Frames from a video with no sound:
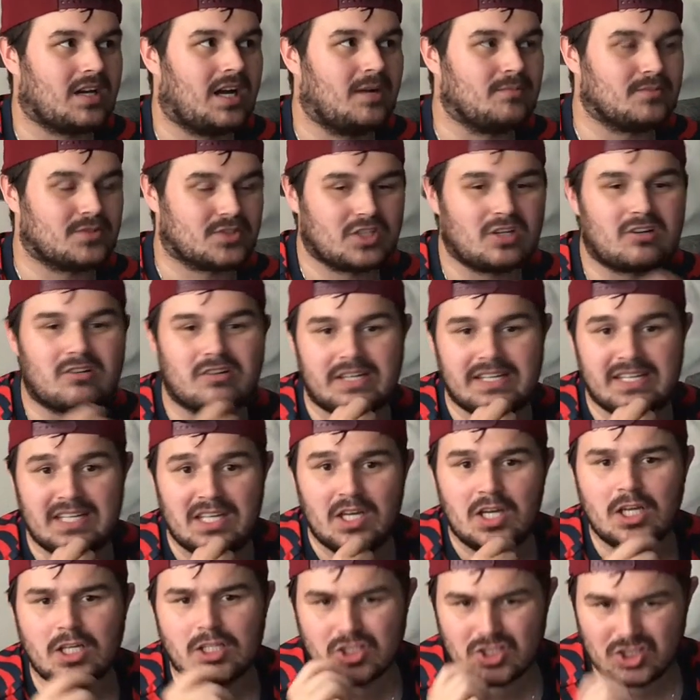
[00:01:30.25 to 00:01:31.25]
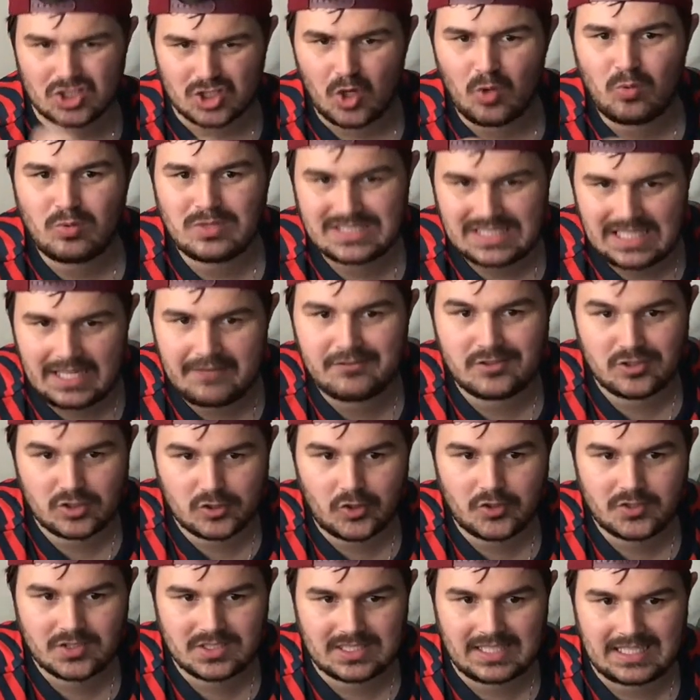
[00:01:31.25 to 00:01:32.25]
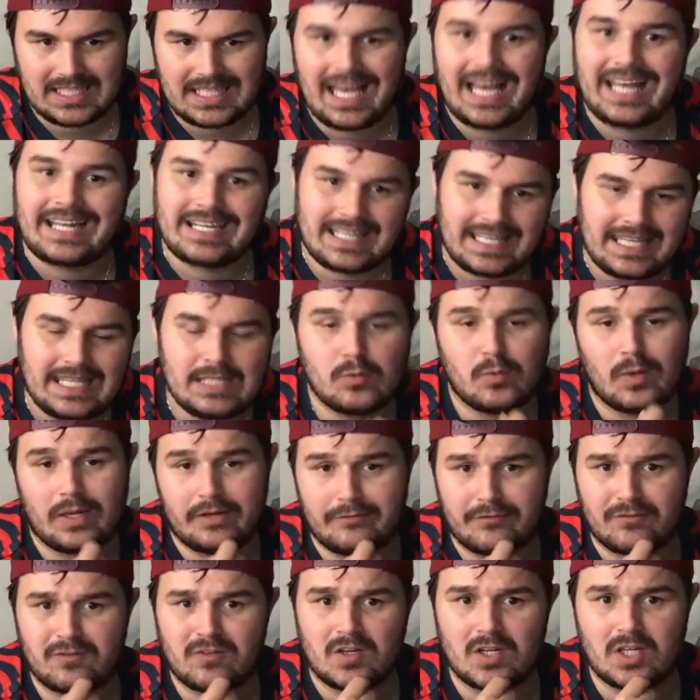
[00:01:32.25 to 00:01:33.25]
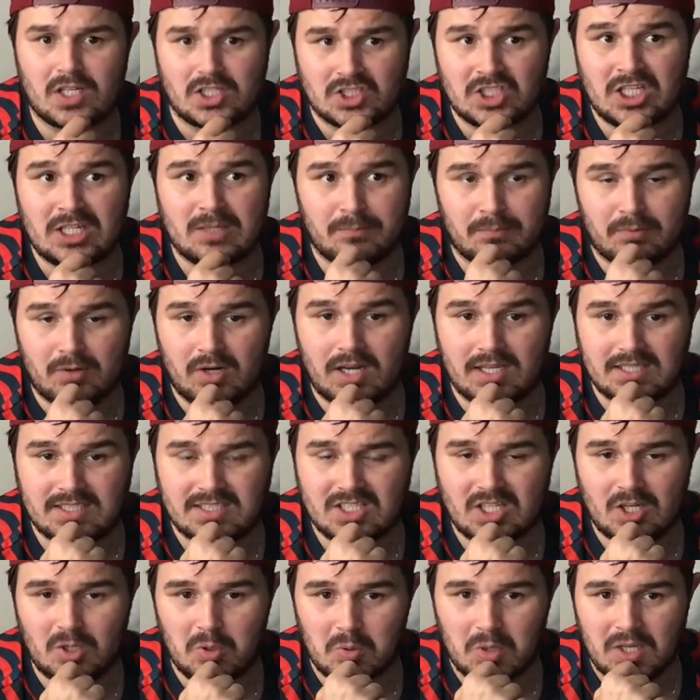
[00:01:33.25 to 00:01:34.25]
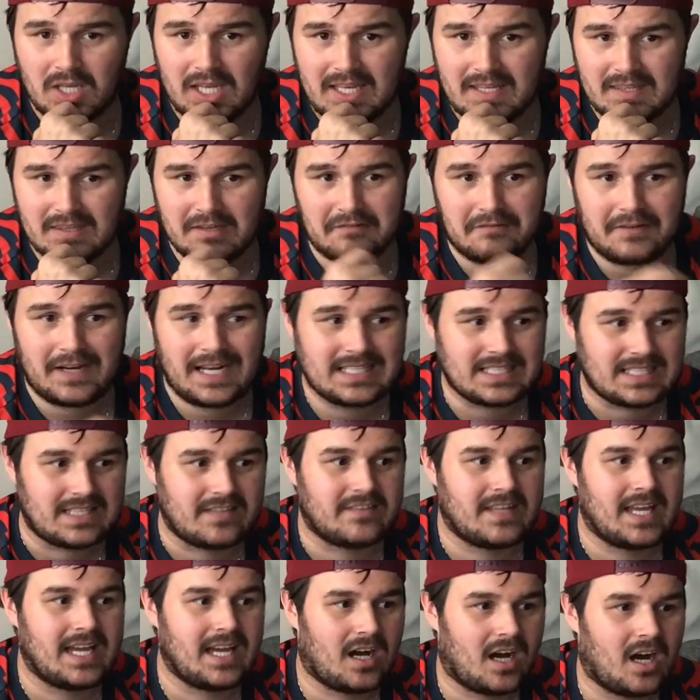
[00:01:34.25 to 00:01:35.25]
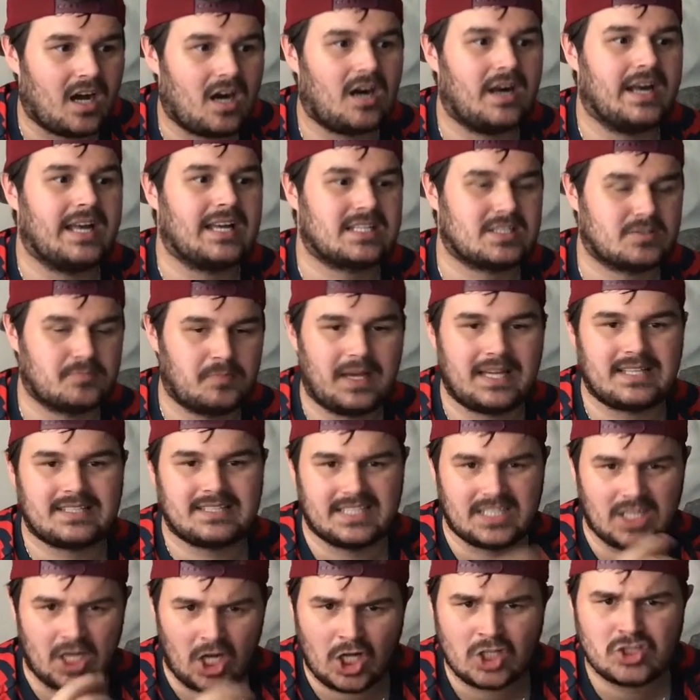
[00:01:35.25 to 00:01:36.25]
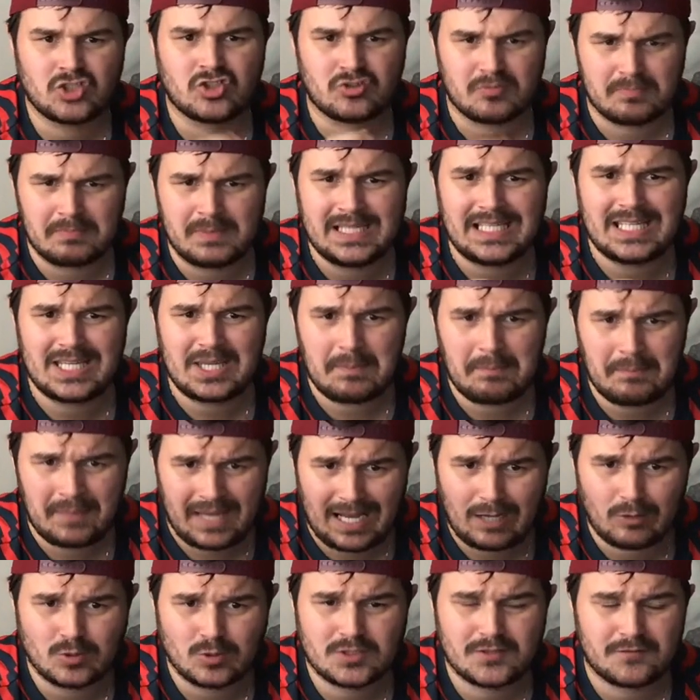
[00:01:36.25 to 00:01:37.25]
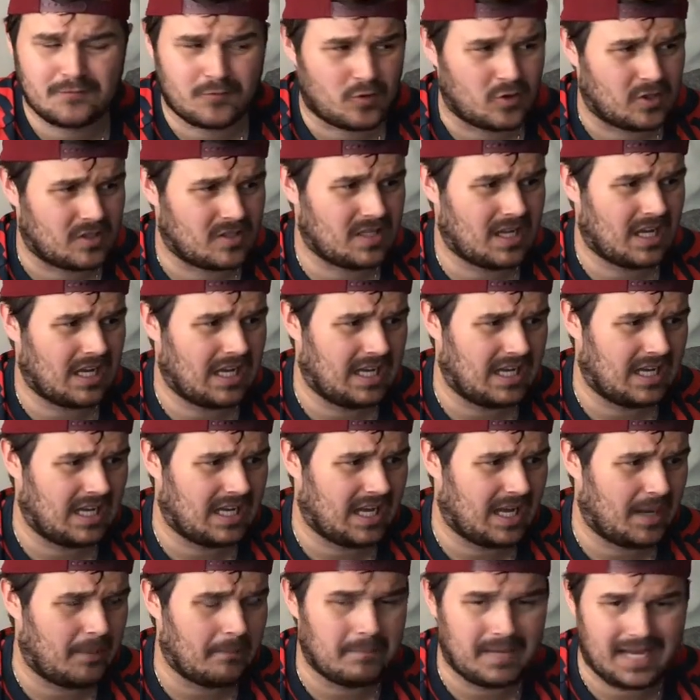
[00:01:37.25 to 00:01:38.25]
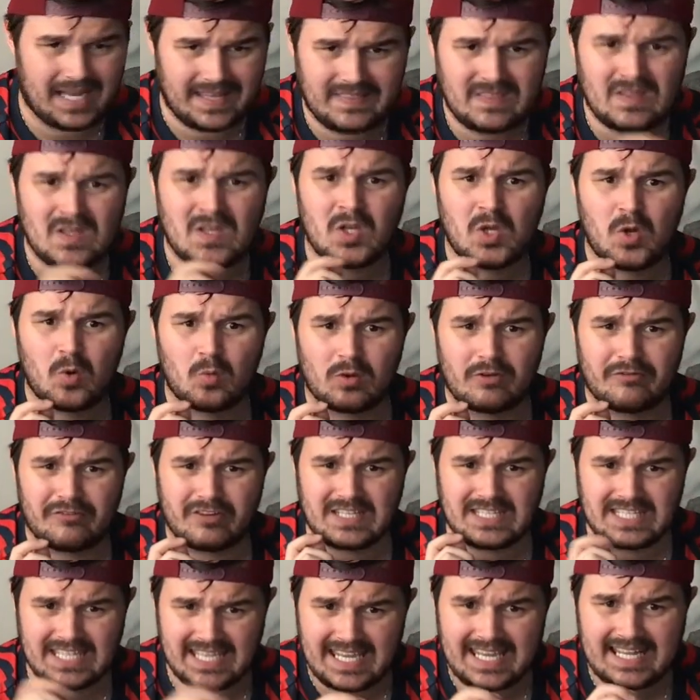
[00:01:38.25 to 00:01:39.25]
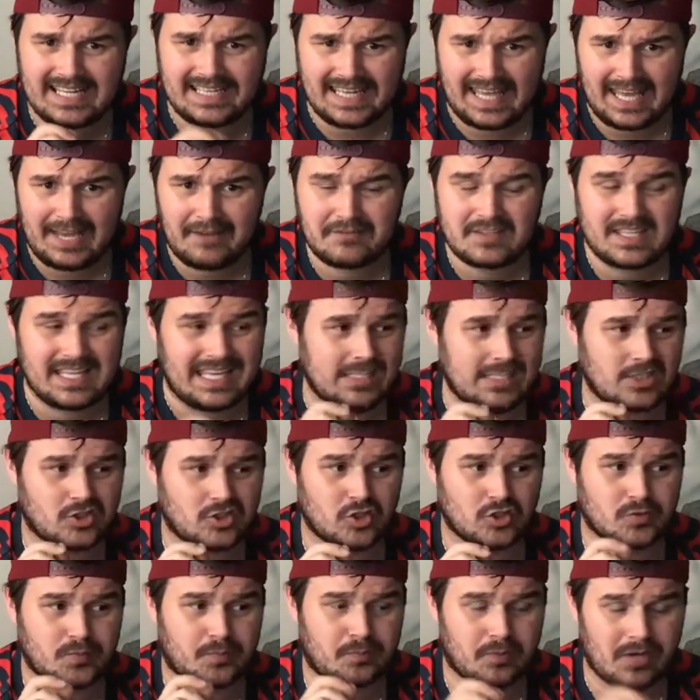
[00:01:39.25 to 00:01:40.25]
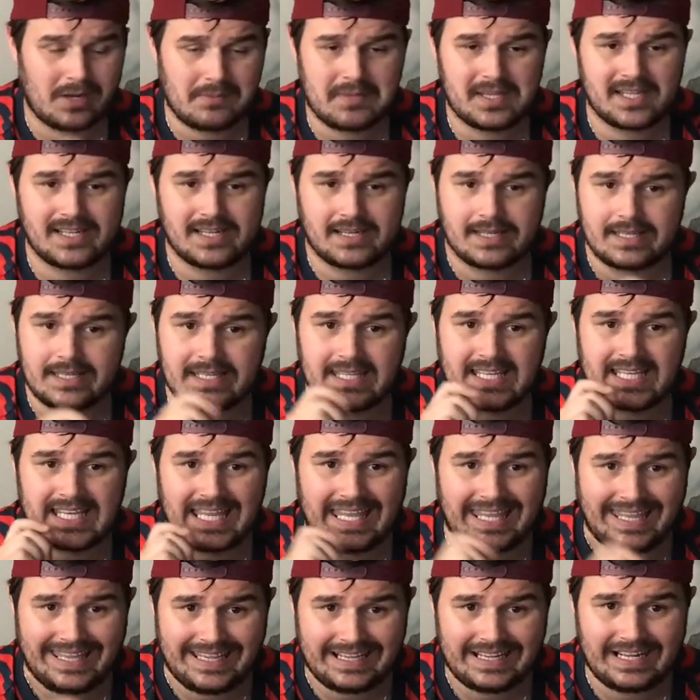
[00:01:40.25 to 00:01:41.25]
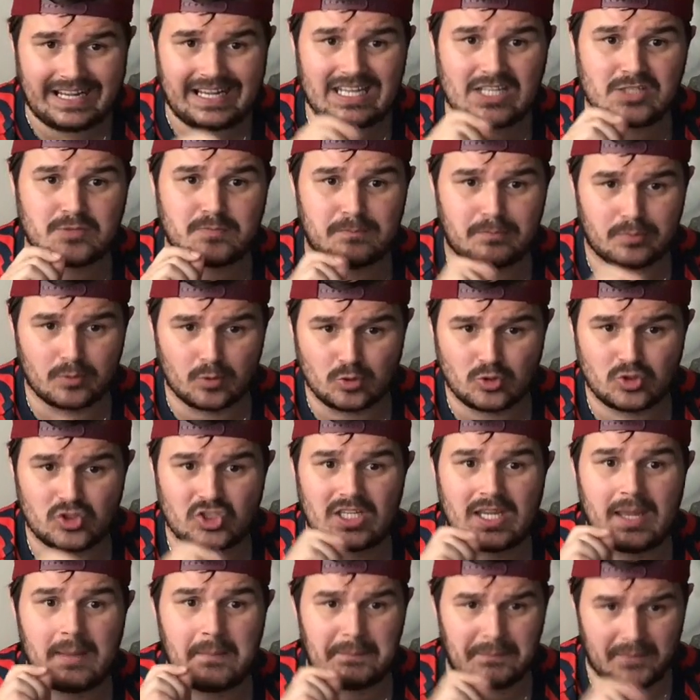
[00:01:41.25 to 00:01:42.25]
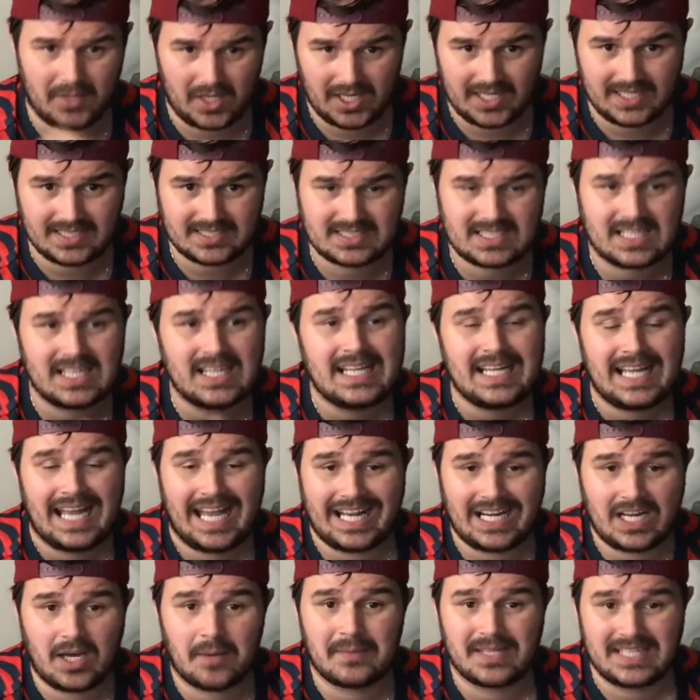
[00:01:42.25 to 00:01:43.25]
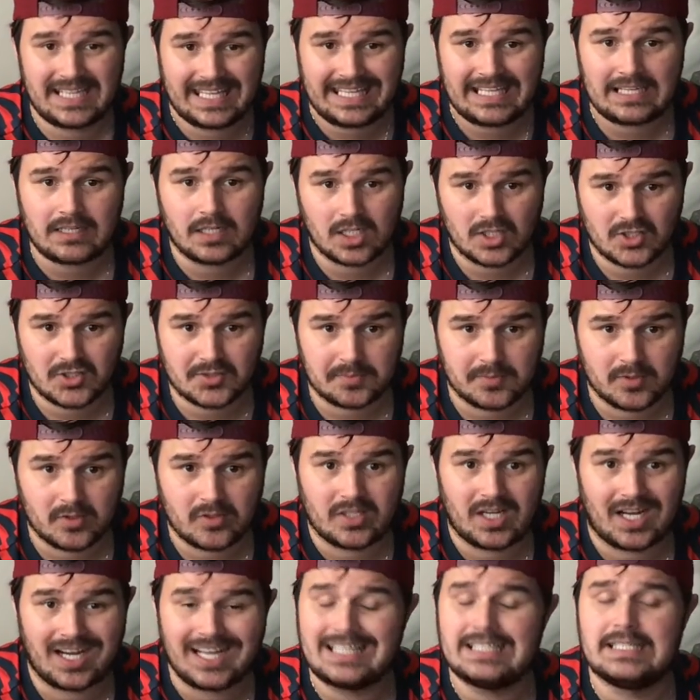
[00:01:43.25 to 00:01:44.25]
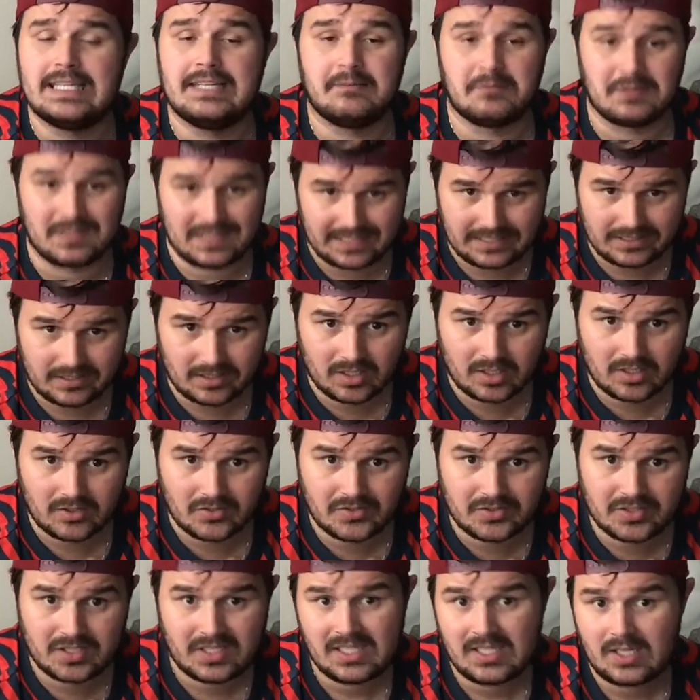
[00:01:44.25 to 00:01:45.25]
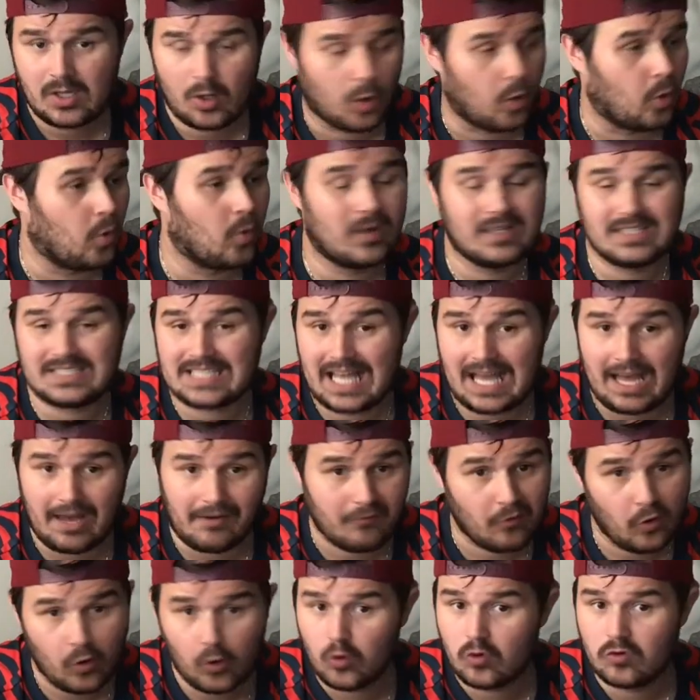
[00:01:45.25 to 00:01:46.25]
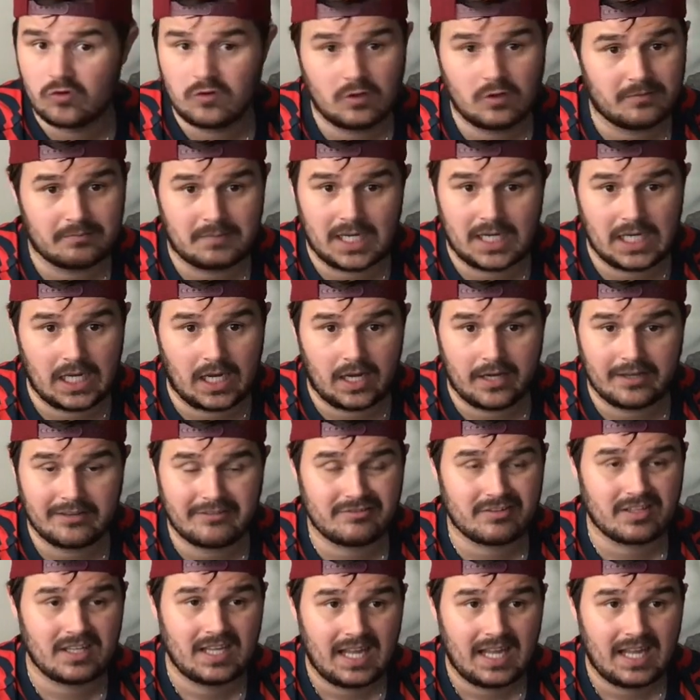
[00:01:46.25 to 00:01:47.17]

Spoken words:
I'm sorry. So was Lewandowski, and he went for a cheap price. So the fact that they are expecting £100 million for a man with a year left is just Premier League English bullshit biased. And I'm an Englishman. I live in England, always have, all of my life.